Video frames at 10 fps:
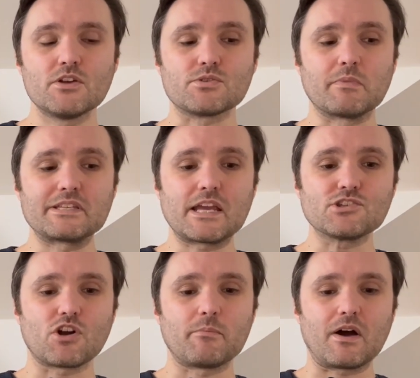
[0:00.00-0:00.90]
So in my day
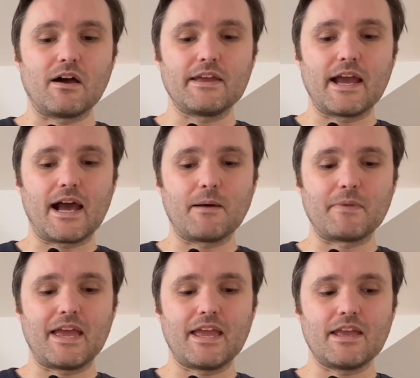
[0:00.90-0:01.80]
job, I
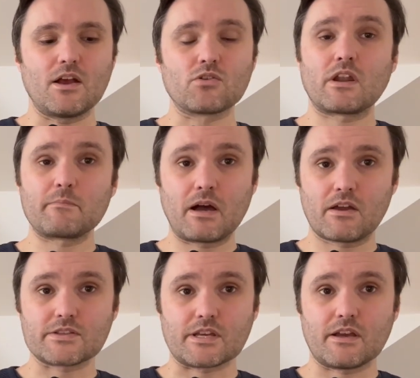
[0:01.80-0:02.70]
am an online
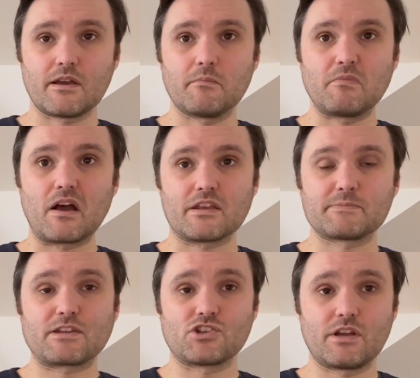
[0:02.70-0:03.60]
marketer and I
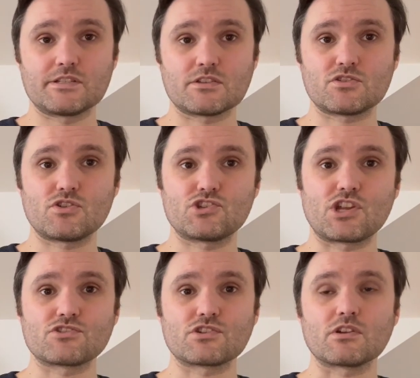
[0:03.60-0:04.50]
specialize in search
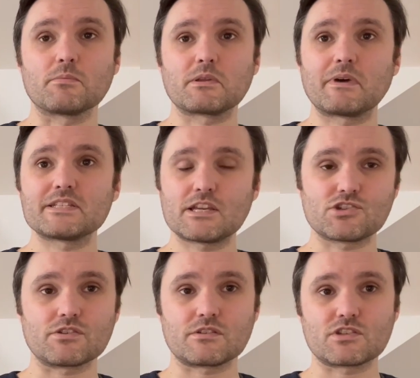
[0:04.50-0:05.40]
engine
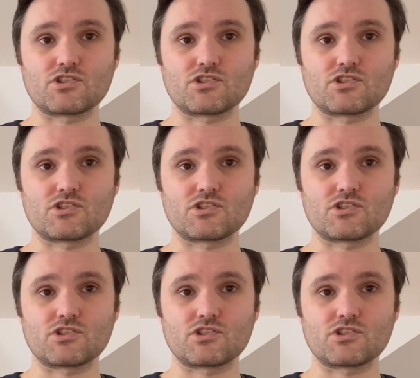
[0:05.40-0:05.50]
optimization,